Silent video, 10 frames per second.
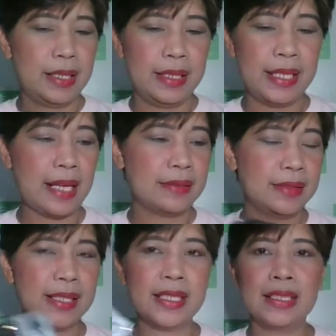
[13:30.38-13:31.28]
Yeah,
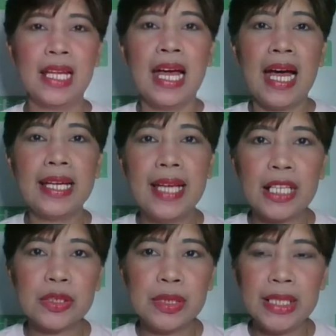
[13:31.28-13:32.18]
that's it. I
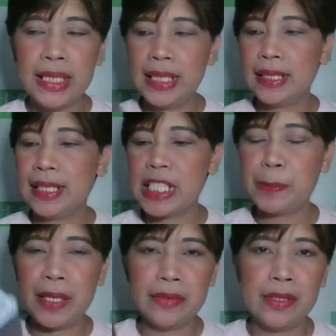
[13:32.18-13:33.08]
actually
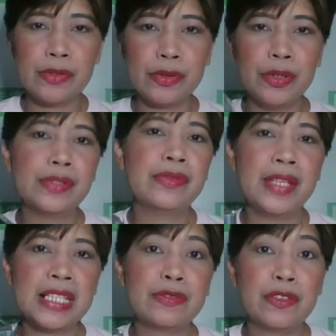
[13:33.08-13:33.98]
experienced to use
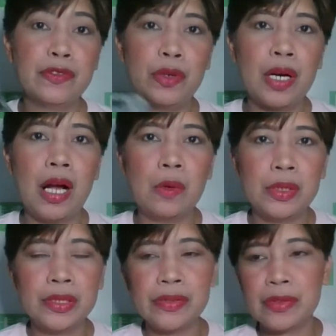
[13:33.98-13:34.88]
this for 4
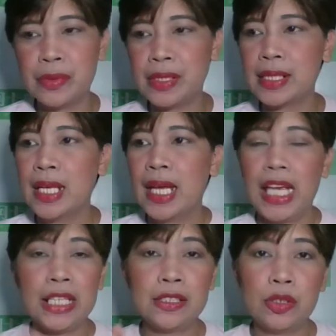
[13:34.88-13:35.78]
hours. There was
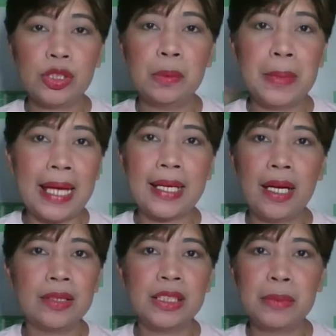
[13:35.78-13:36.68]
a total
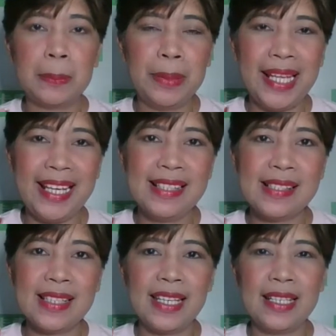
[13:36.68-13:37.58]
blackout in my
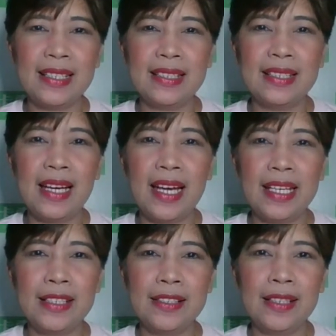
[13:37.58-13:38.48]
place, and
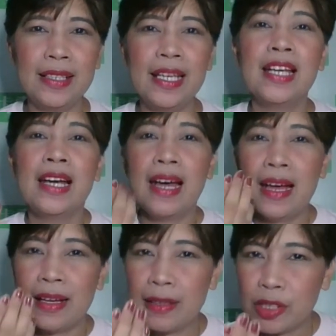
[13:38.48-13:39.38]
I
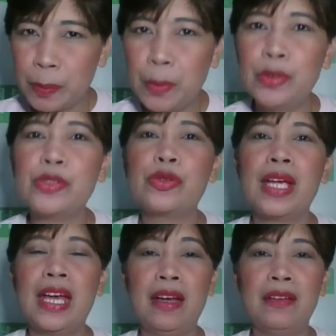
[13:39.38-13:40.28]
supposed to
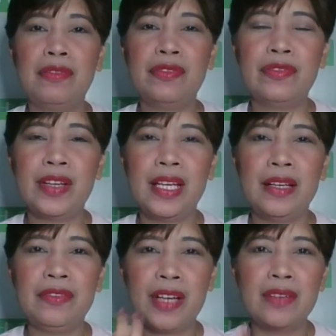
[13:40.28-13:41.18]
have
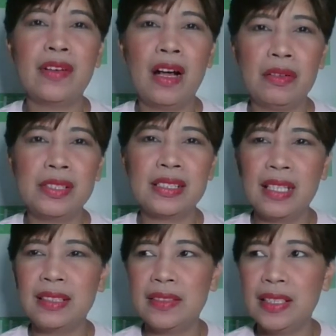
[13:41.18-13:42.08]
a 5 hours
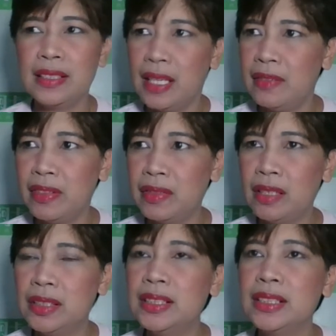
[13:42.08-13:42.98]
class, I think. Yeah, 5
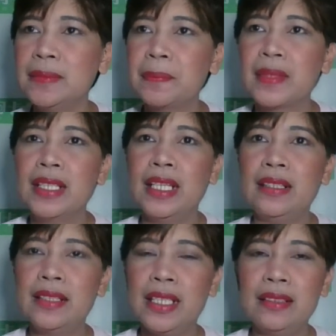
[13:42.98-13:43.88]
hours.
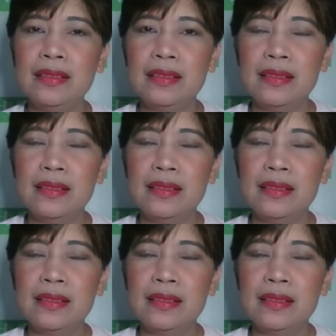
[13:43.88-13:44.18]
And then